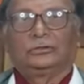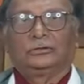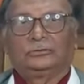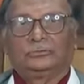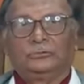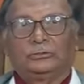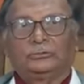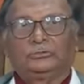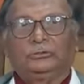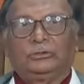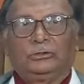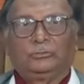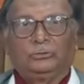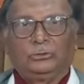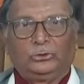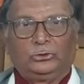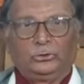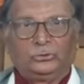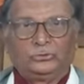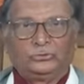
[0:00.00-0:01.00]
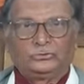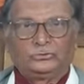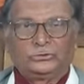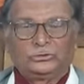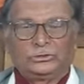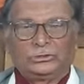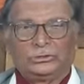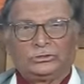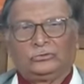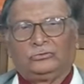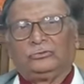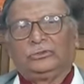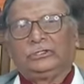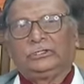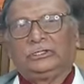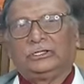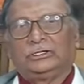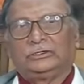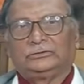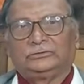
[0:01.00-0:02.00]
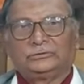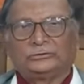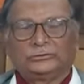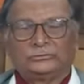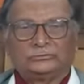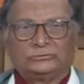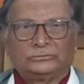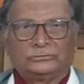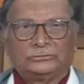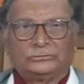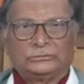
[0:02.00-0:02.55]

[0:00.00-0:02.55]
He must be a Baloch, very handsome.